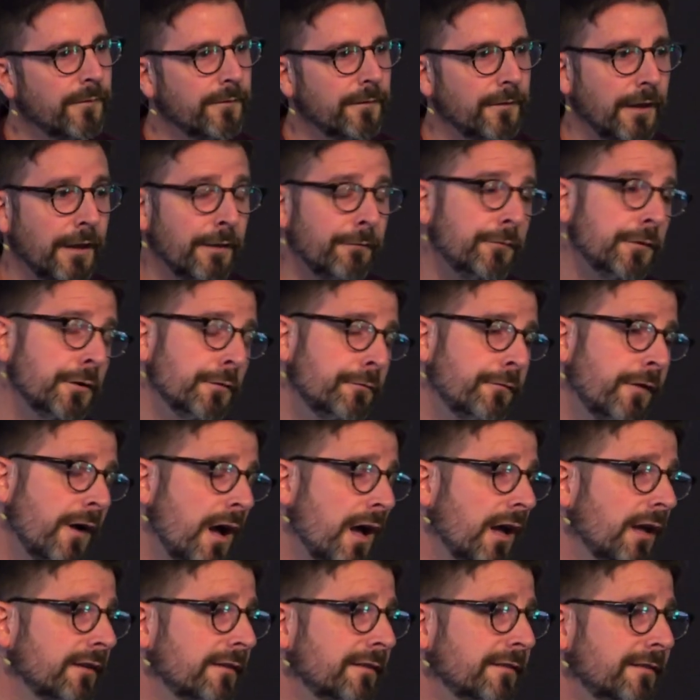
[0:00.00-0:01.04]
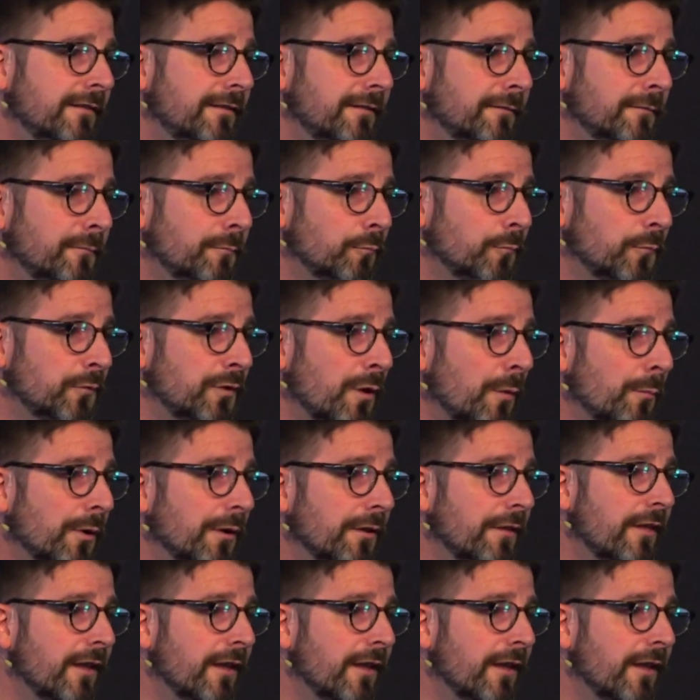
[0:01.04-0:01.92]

If you find someone